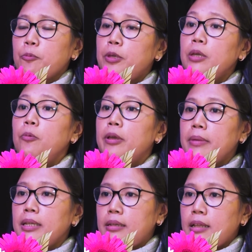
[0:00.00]
we
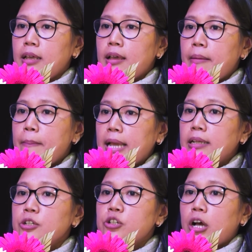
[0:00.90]
women
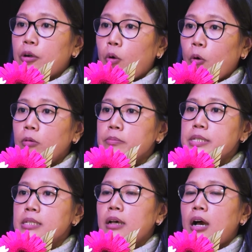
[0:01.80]
manage our homes,